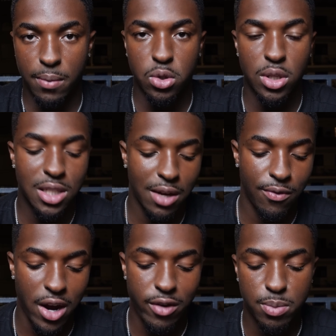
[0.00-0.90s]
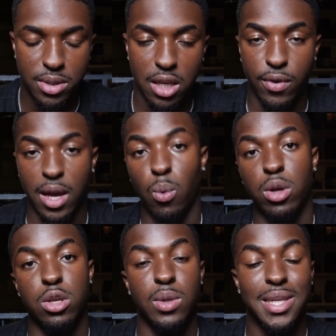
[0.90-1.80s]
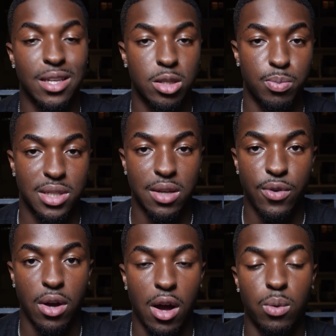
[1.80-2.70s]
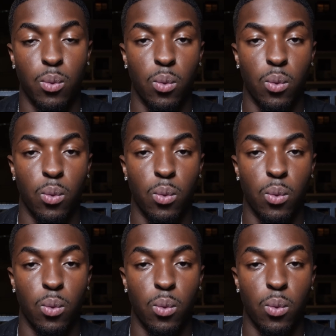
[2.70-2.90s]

So you need to get very specific. And what you need to get specific on